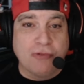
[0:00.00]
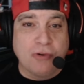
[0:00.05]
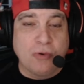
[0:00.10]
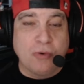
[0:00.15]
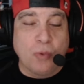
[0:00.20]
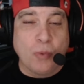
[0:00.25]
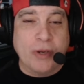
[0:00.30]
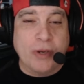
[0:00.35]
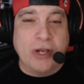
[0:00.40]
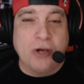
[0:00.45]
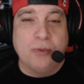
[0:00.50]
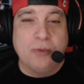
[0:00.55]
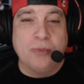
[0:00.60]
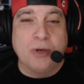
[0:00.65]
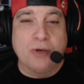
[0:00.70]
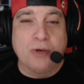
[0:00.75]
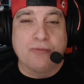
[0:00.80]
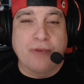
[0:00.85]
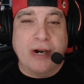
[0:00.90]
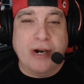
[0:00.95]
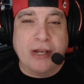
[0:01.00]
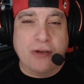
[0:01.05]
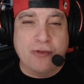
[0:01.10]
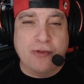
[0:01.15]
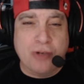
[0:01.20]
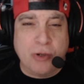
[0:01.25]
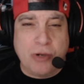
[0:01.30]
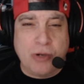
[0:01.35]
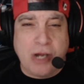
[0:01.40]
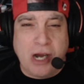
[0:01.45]
Wycombe Radio
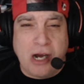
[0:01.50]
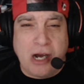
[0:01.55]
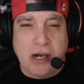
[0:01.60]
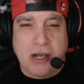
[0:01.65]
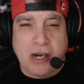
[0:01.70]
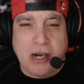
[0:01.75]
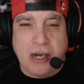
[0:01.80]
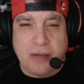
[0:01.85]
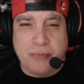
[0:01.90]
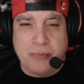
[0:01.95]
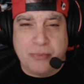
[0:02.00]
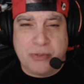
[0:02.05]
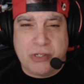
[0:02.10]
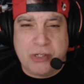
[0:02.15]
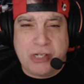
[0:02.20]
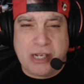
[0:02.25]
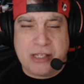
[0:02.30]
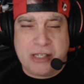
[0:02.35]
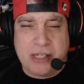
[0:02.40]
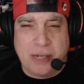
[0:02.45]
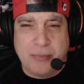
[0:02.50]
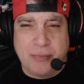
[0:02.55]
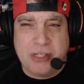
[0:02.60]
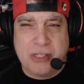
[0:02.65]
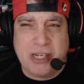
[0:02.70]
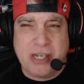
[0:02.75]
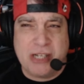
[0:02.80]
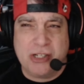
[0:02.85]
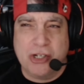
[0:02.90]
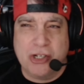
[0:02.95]
Control Car Club set up a
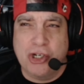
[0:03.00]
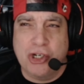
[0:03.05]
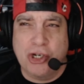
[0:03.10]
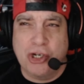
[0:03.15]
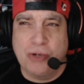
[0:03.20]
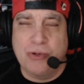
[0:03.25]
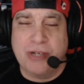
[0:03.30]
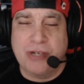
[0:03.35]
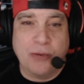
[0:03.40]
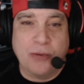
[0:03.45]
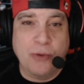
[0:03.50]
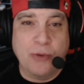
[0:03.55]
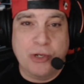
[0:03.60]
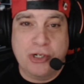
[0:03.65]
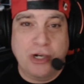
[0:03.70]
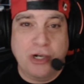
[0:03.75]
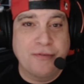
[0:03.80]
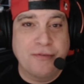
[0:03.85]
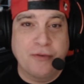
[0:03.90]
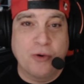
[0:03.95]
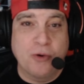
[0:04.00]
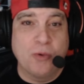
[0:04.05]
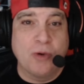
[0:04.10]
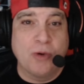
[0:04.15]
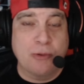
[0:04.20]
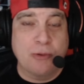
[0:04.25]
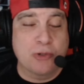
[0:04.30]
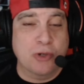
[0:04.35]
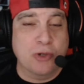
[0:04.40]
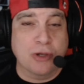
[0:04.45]
test and tune day, which I thought
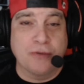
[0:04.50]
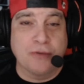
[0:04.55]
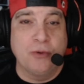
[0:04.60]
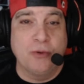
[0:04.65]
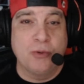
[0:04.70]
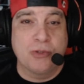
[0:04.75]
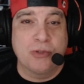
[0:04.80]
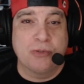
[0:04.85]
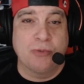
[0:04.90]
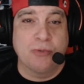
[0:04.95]
I was looking forward to.